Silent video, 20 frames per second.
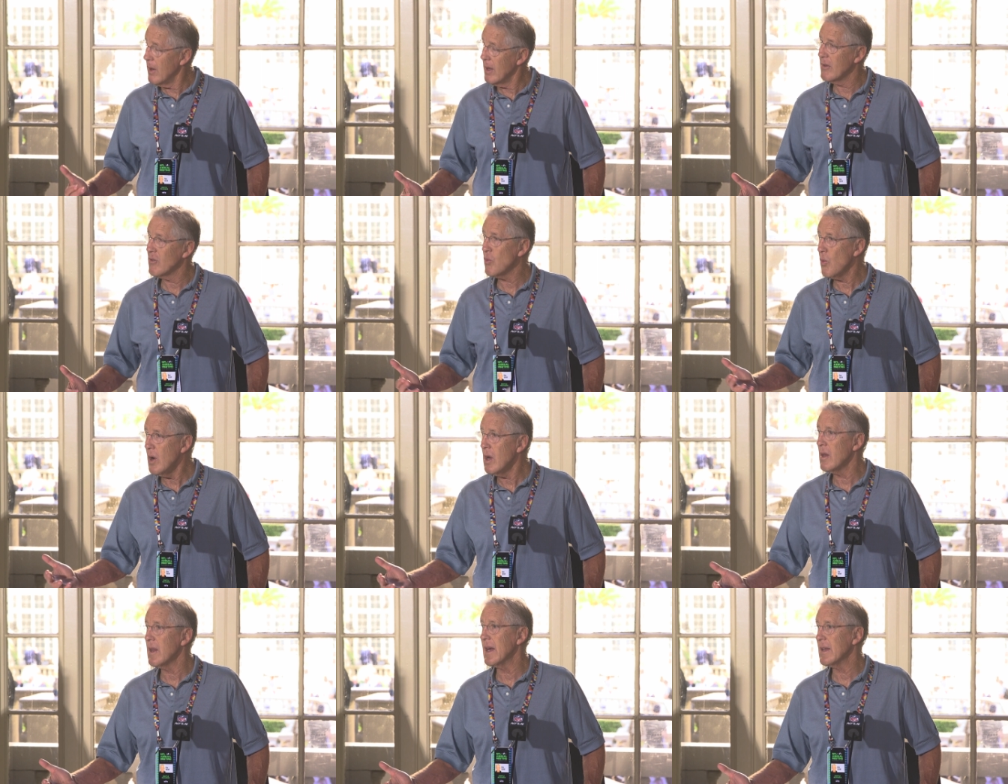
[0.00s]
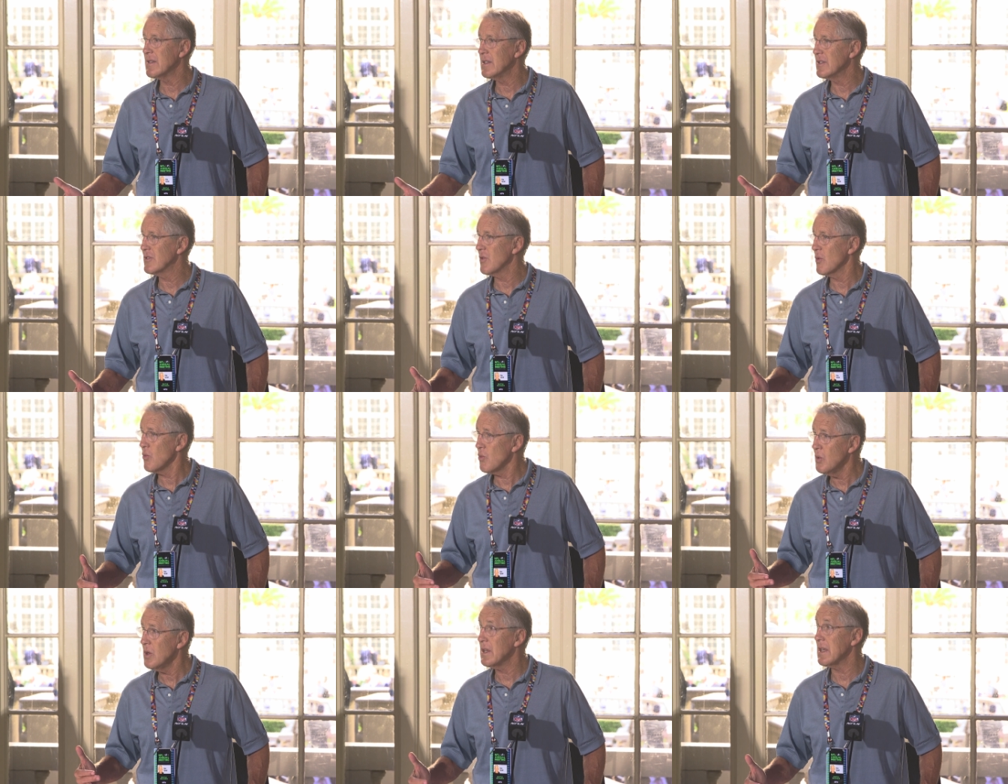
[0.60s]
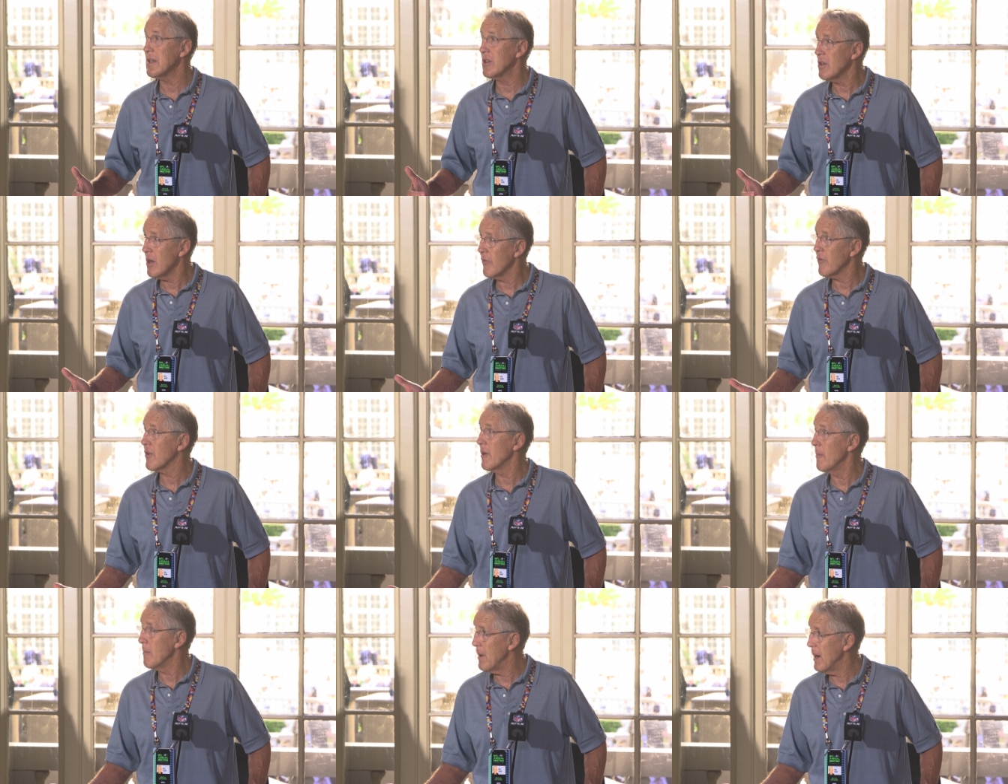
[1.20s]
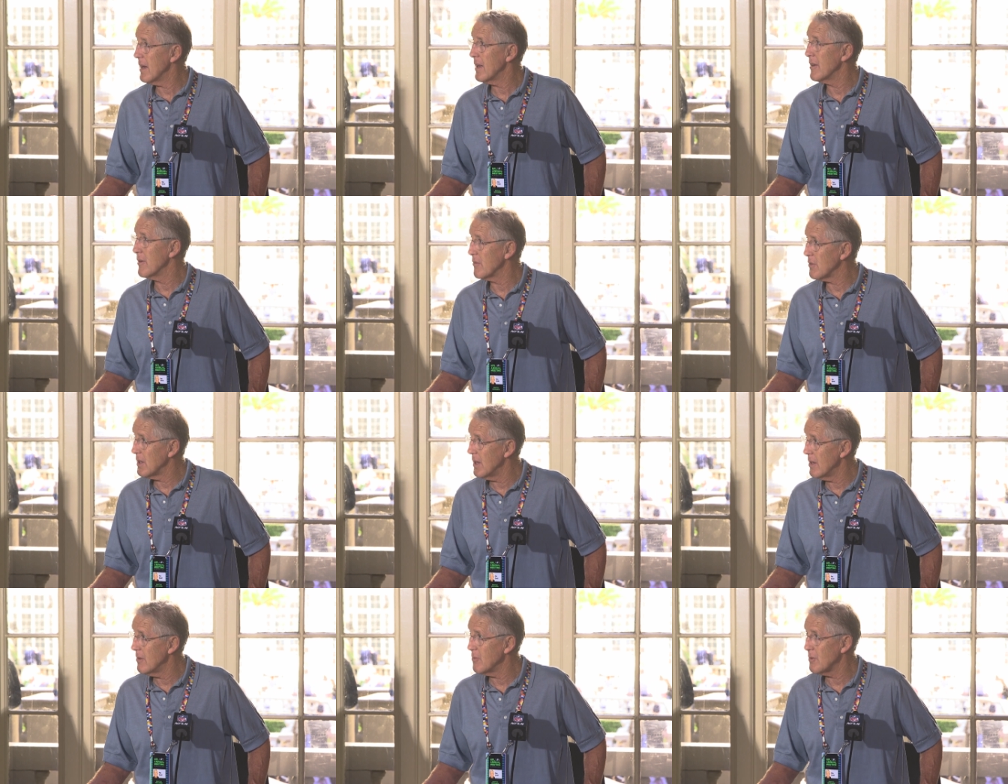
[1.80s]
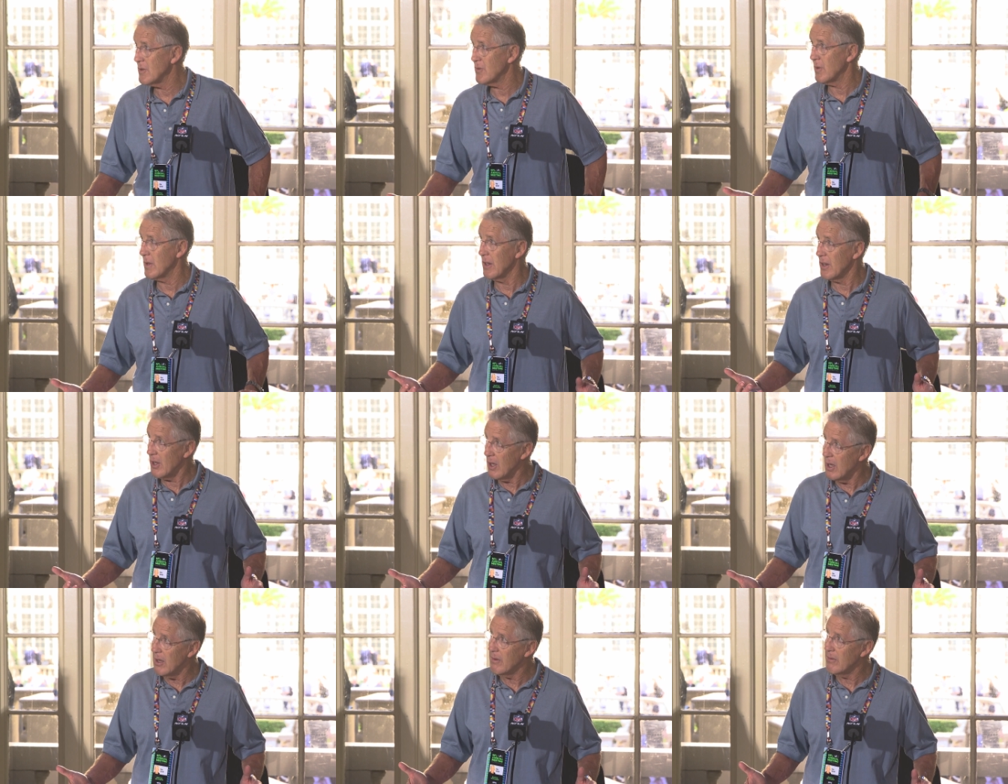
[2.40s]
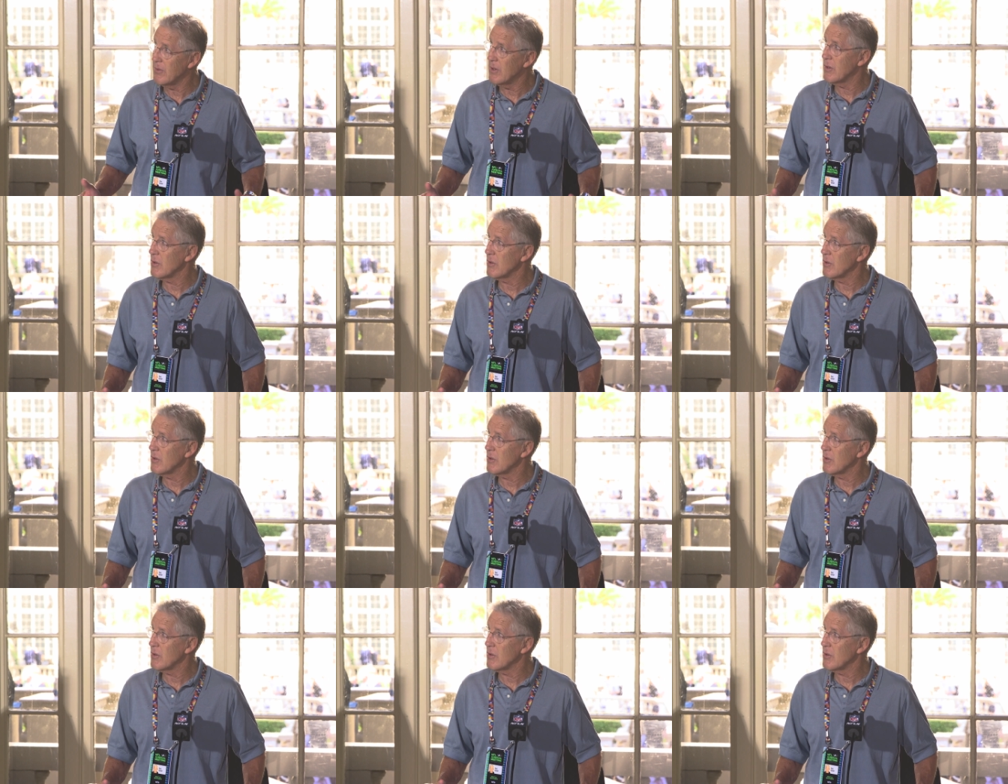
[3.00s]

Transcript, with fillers: as well as he's a really tough competitive kid, which we love.